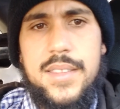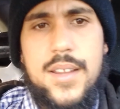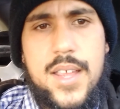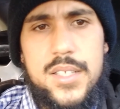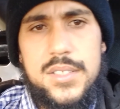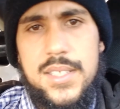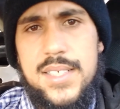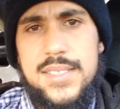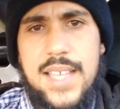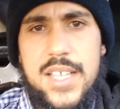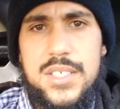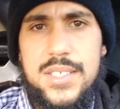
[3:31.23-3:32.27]
there is
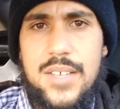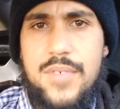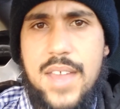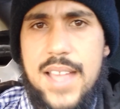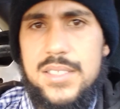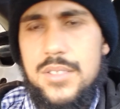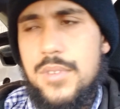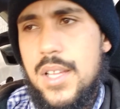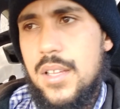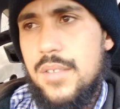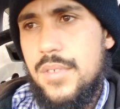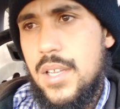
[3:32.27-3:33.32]
actually a vast
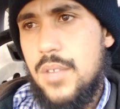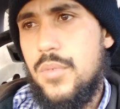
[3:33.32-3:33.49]
array of uh,